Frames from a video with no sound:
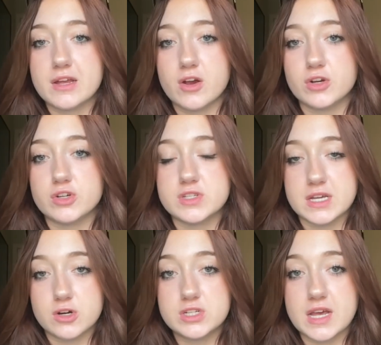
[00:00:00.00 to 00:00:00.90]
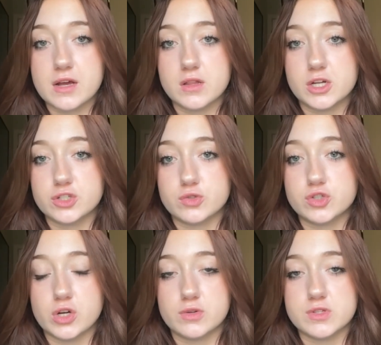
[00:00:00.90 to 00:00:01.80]
character's inner psychological
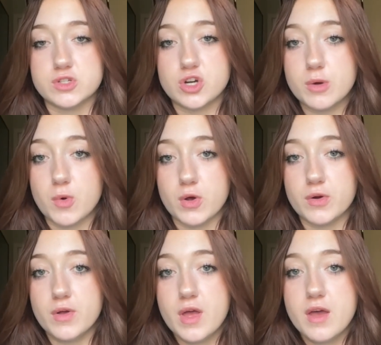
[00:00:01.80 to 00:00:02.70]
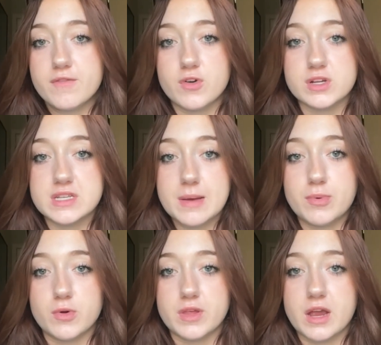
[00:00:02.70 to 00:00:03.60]
struggles and turmoil. For
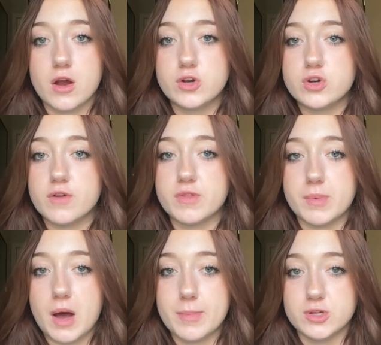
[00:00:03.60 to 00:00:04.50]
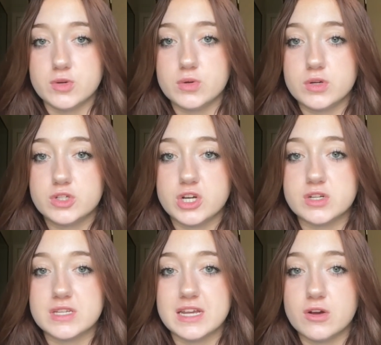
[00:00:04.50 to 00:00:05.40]
example, the character of the Babadook
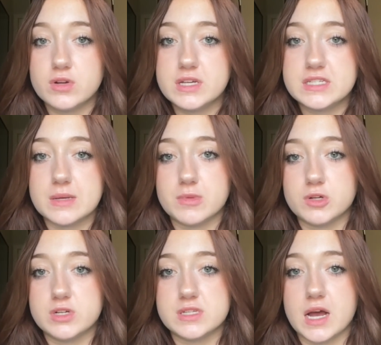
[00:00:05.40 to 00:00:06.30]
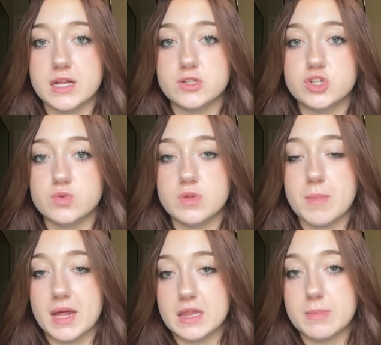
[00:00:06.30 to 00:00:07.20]
shares an eerily similar design to the
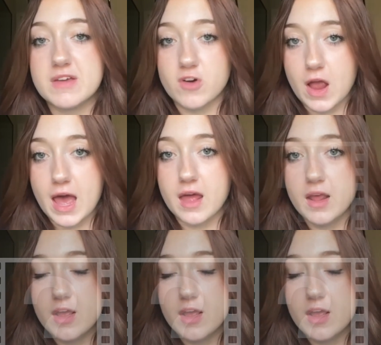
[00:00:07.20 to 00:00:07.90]
Man in the Beaver Hat